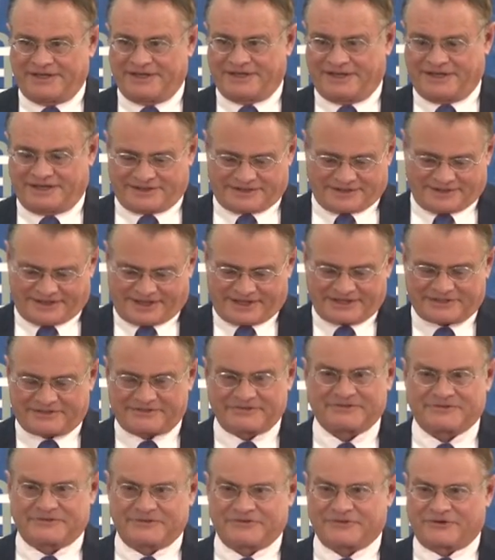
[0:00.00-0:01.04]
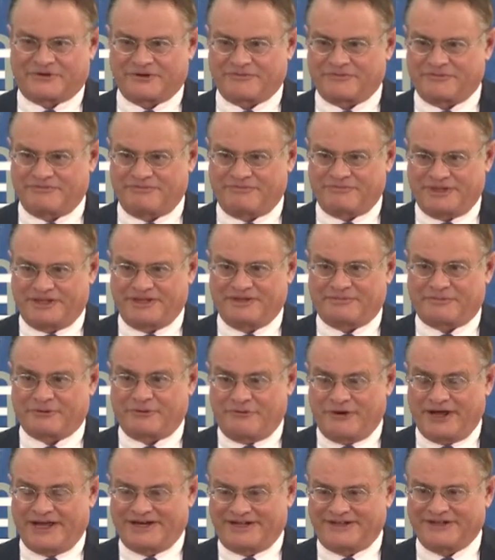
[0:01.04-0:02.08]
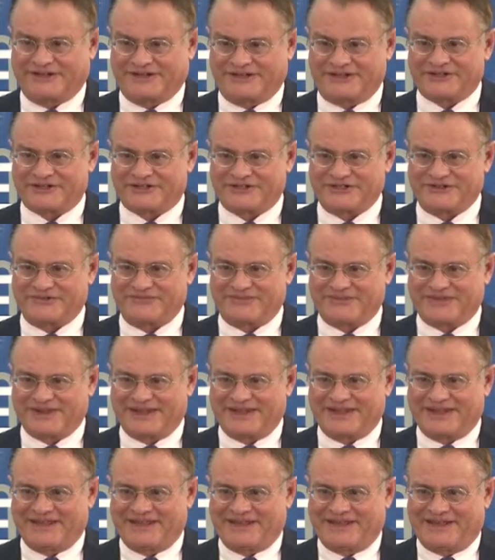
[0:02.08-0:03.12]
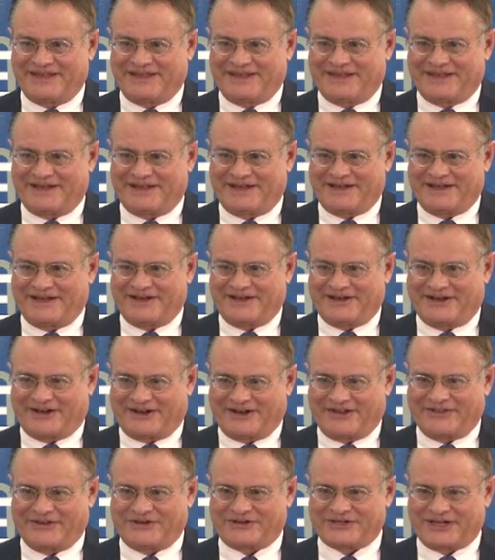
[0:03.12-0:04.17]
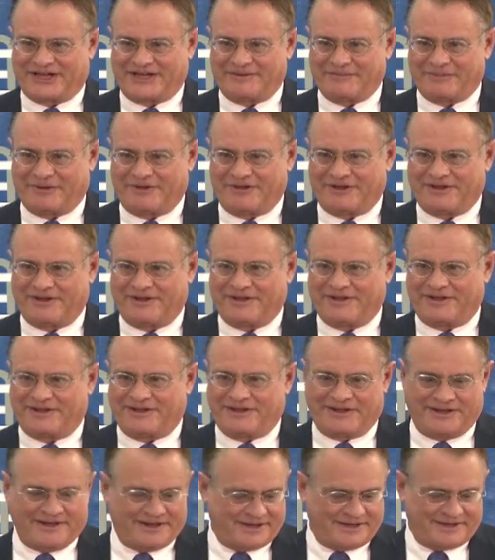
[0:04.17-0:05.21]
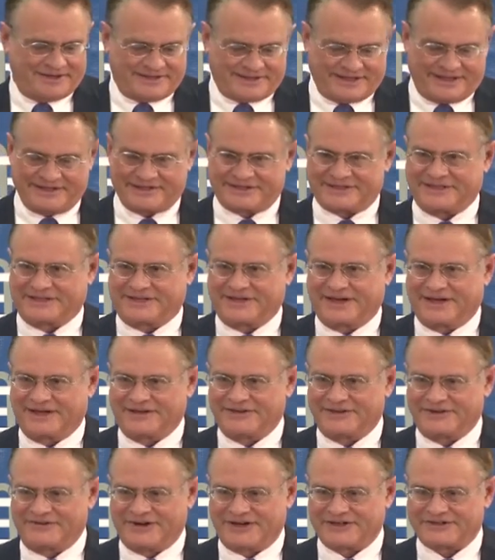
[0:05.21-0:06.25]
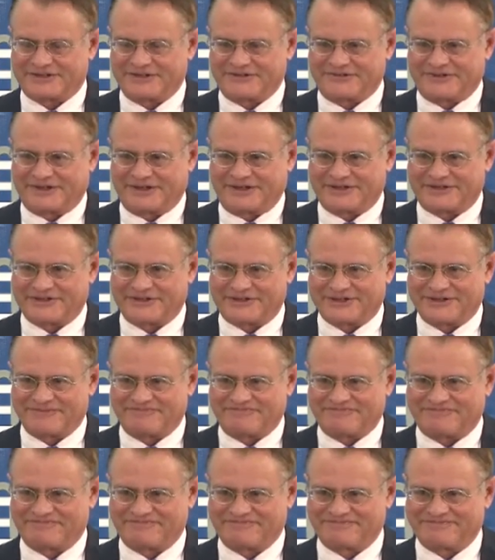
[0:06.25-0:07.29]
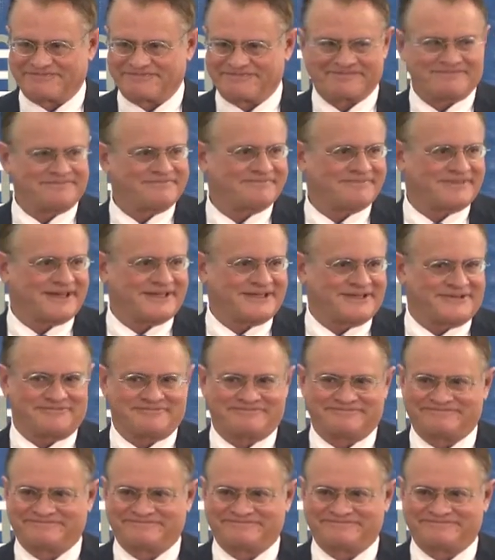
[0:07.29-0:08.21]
And so that's sort of be the perennial issue on the table, and it tends to guide the rest of the relationship. Thank you.